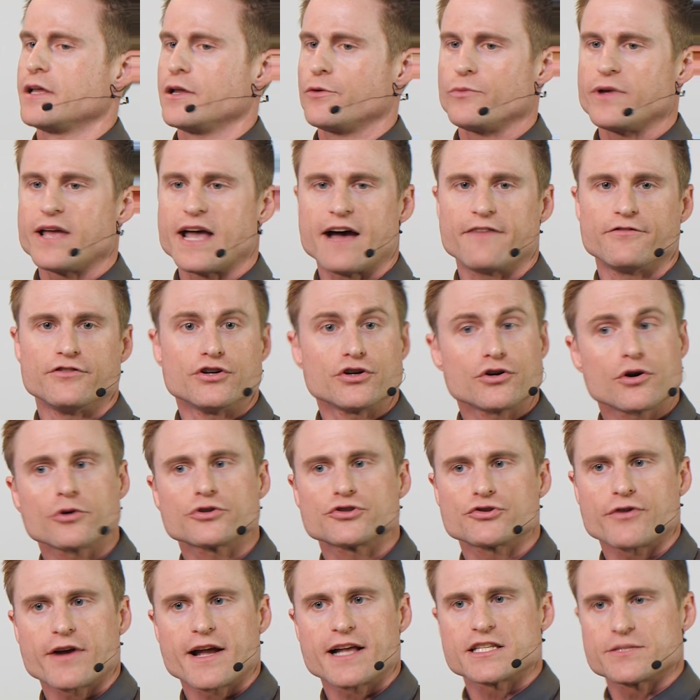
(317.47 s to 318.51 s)
We have
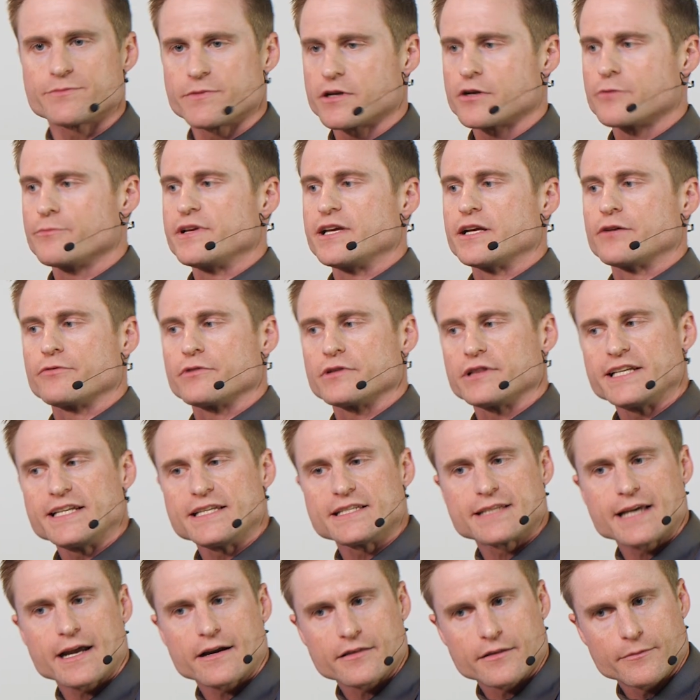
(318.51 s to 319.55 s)
neurotransmitter being
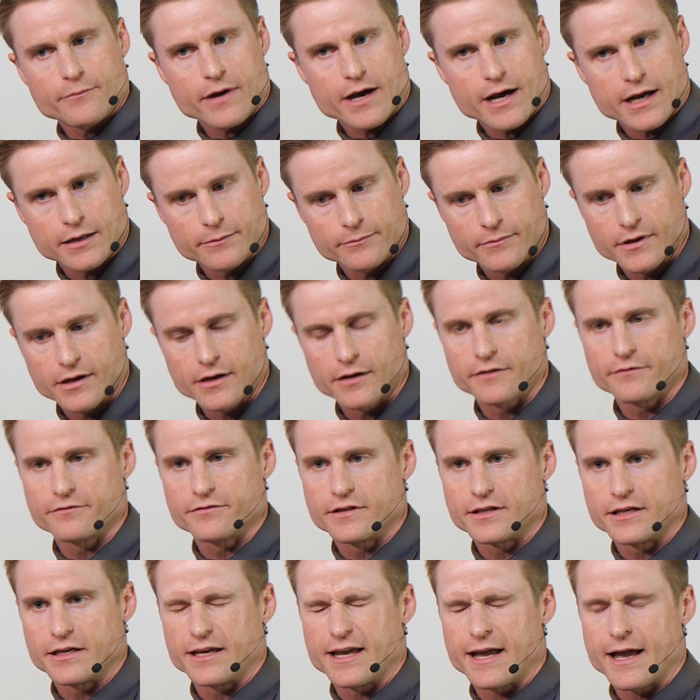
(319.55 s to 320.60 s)
released out of the bottom of
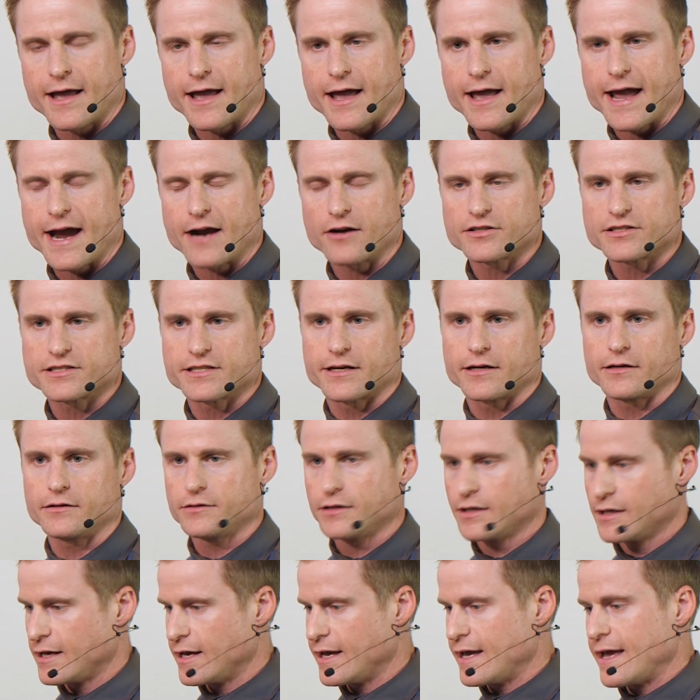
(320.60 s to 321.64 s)
the hair cell,
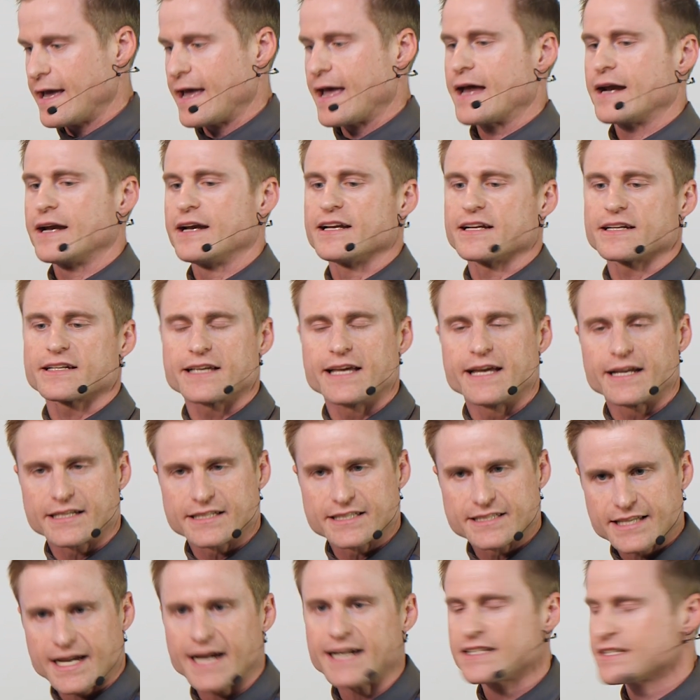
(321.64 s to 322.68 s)
and it
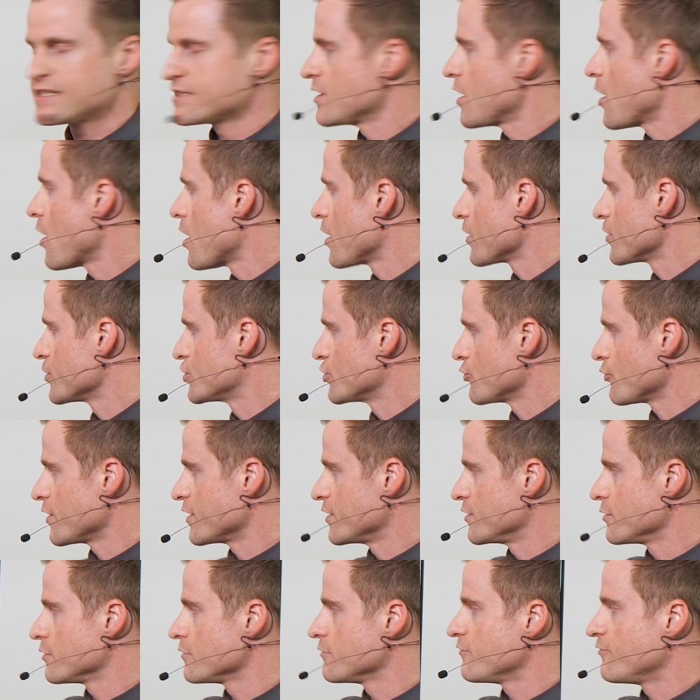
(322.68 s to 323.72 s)
excites the auditory
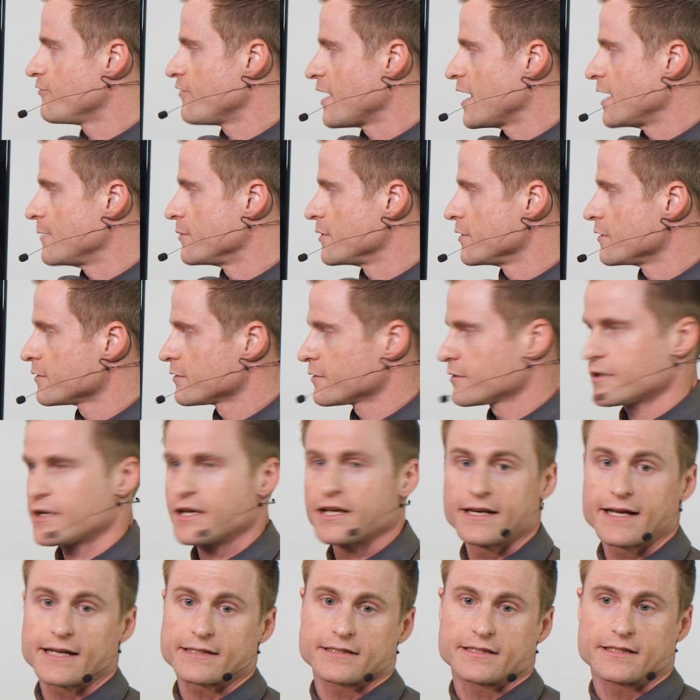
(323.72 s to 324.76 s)
nerve fiber
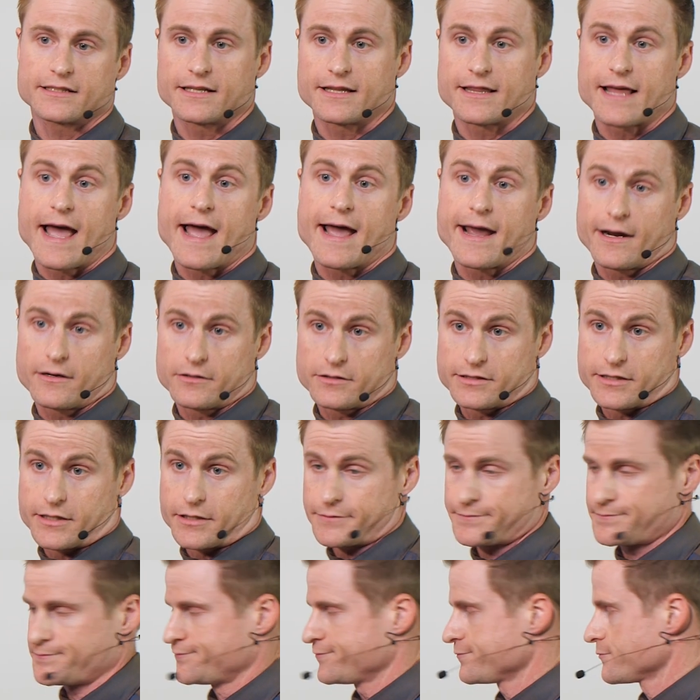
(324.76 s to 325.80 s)
connected to that hair
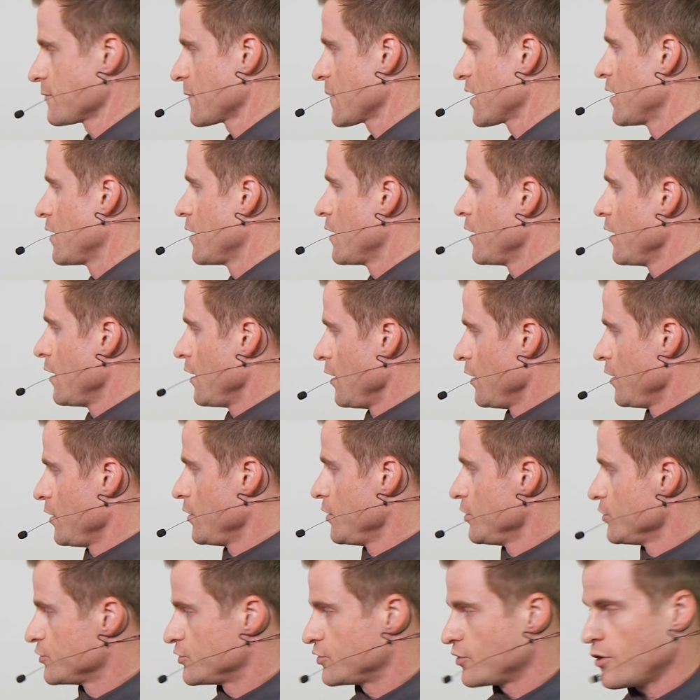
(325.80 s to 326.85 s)
cell.
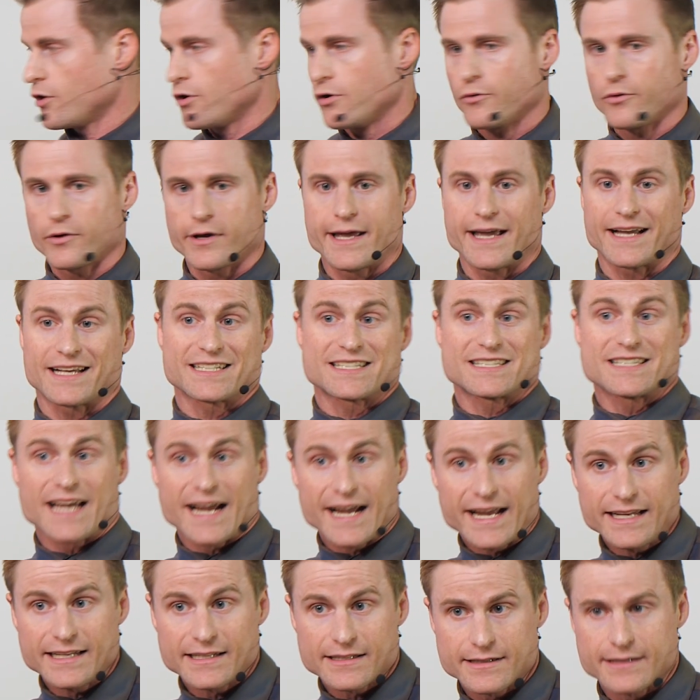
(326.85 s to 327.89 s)
So,
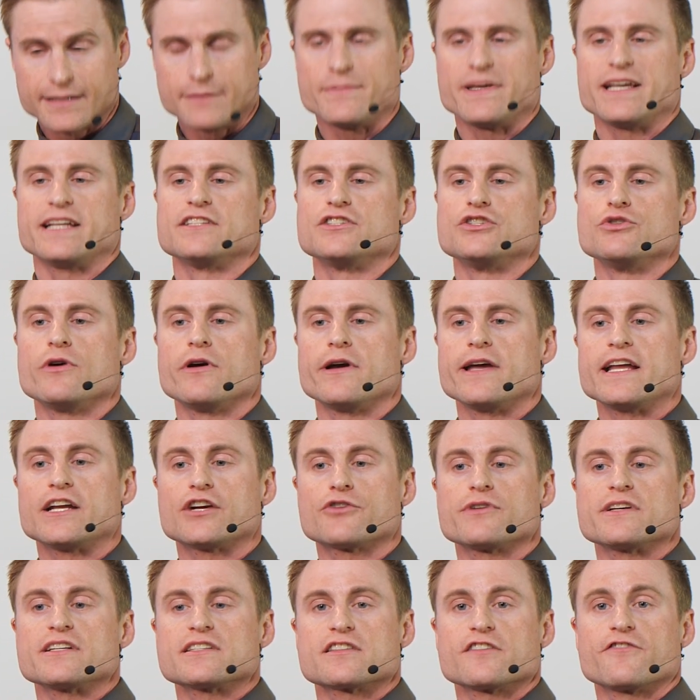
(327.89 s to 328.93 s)
excite, it means you
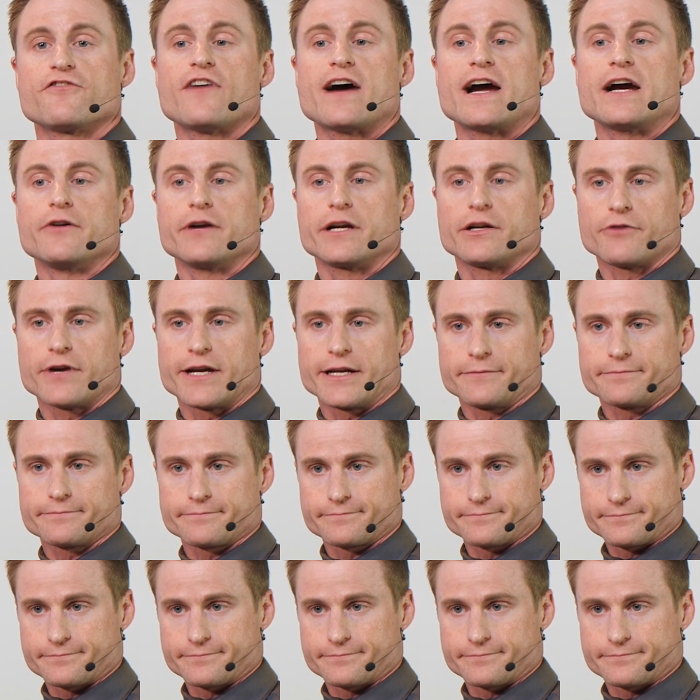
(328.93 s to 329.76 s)
increase the firing rate.